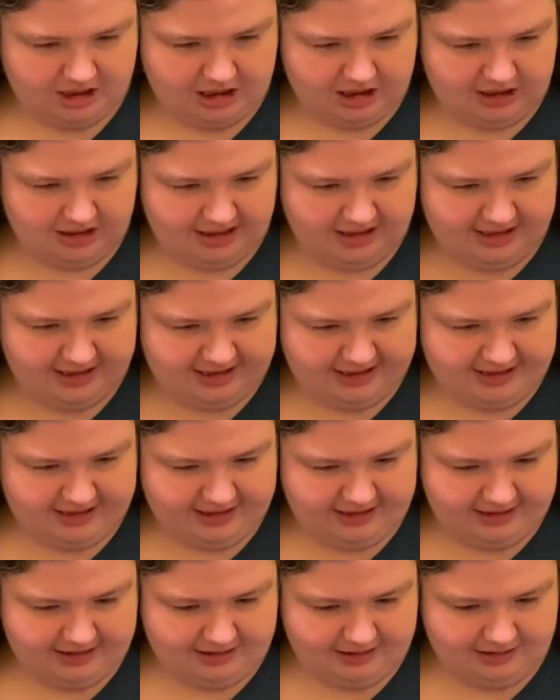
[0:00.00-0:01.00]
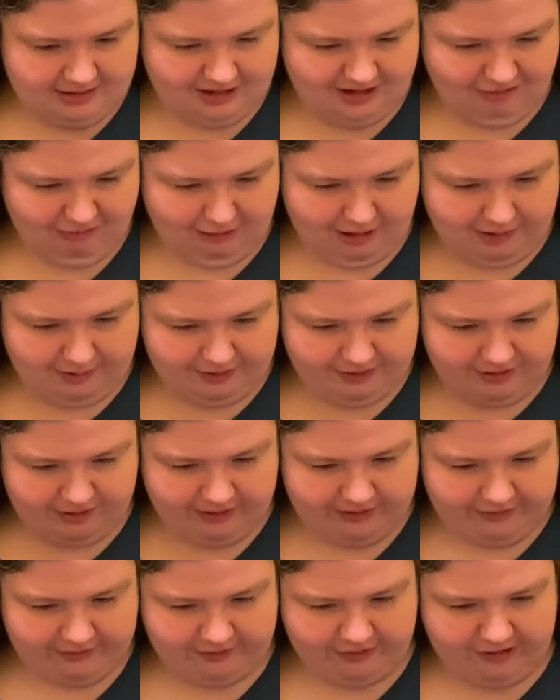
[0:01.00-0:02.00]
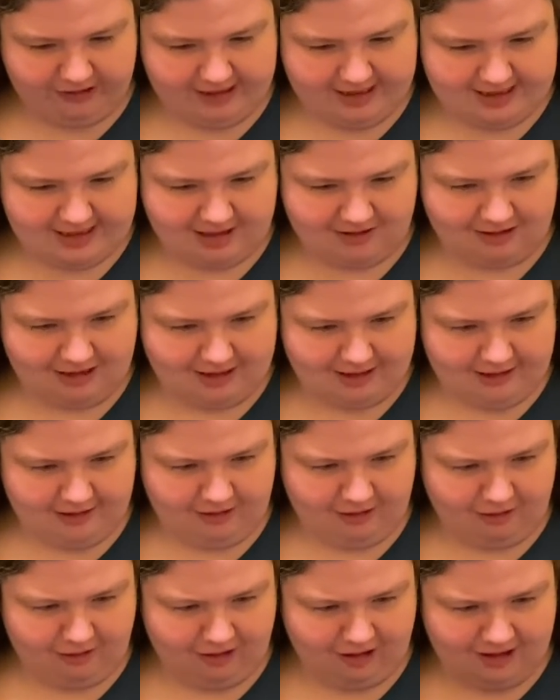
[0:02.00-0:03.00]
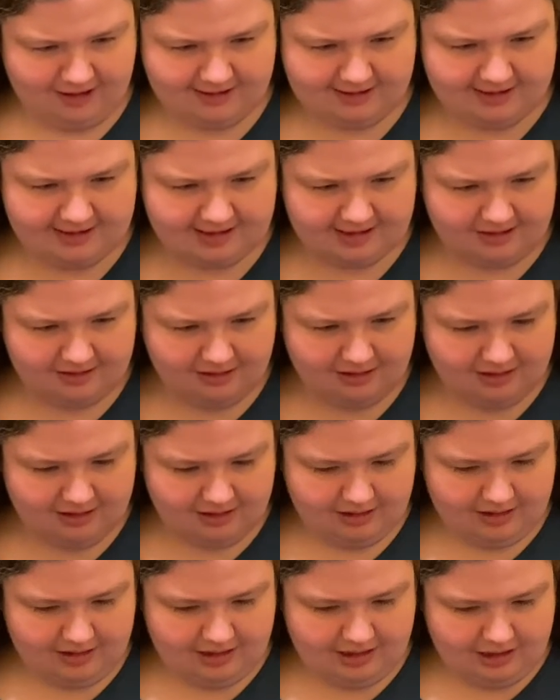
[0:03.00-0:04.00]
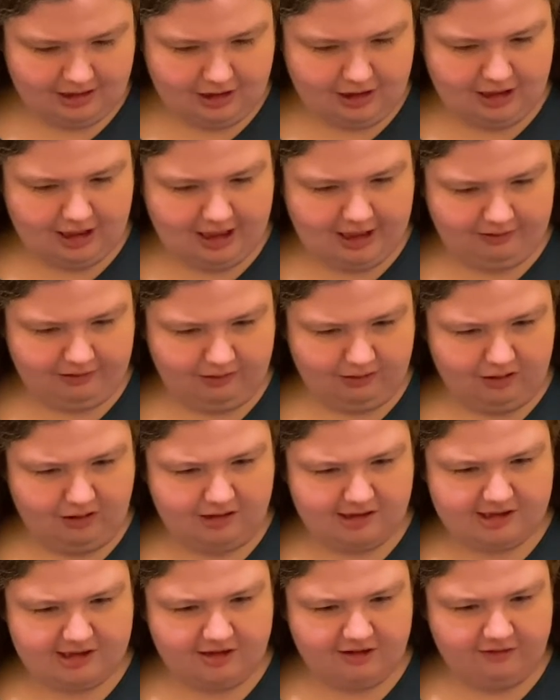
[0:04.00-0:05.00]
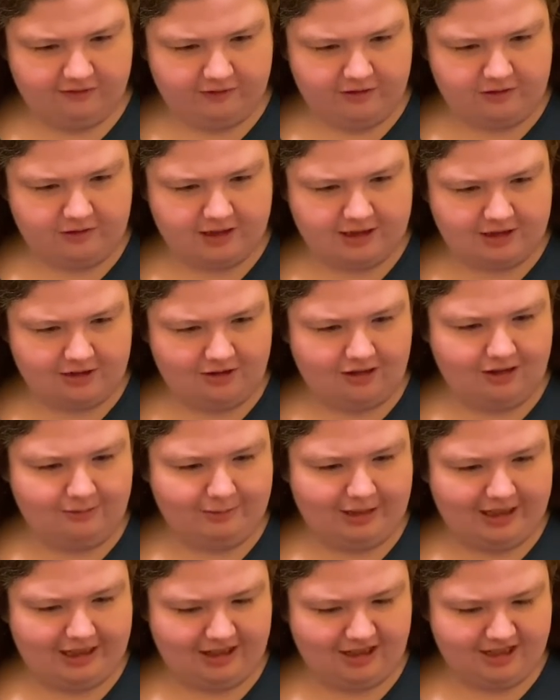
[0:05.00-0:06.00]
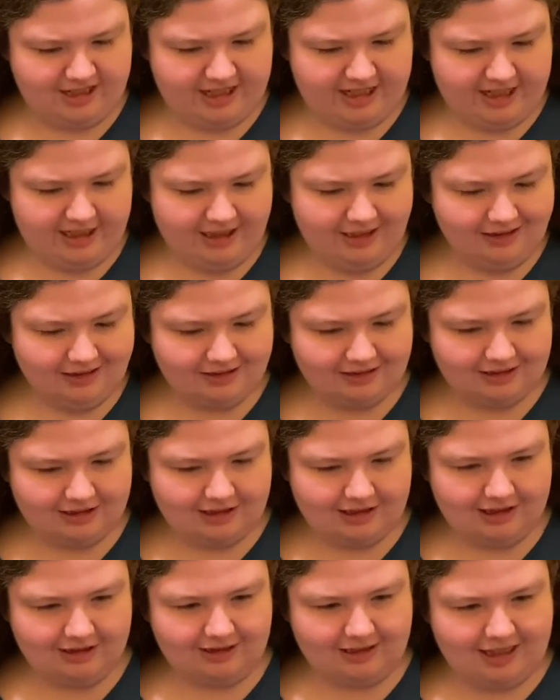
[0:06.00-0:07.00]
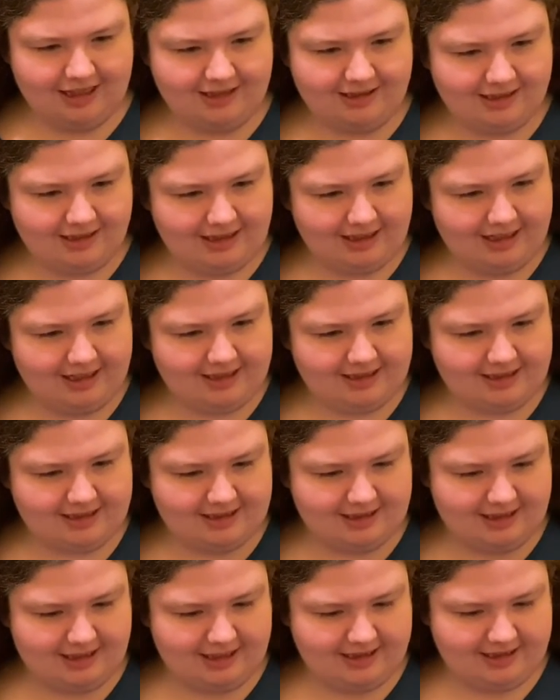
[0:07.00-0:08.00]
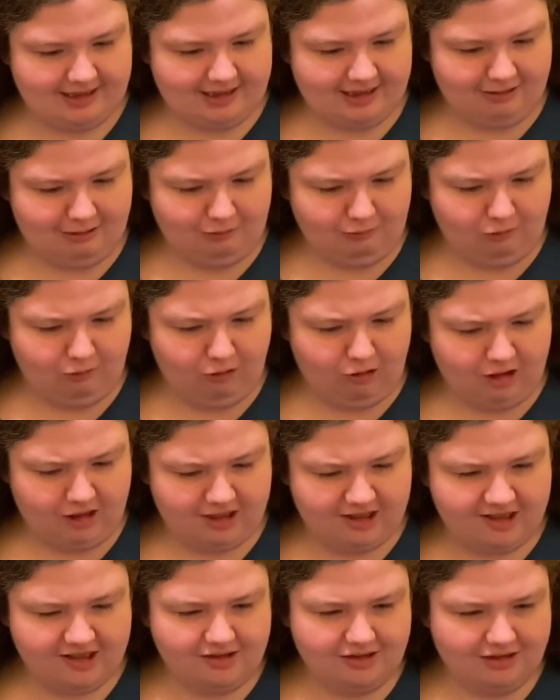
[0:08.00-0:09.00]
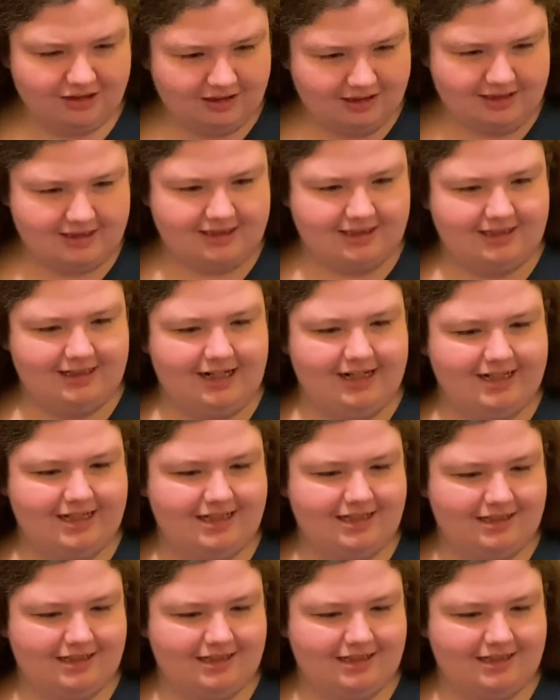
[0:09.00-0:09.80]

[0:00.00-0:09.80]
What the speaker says: And then while I'm going through this, correcting the cards, I will also focus on my energy. A lot of times it's the idea of water, because that's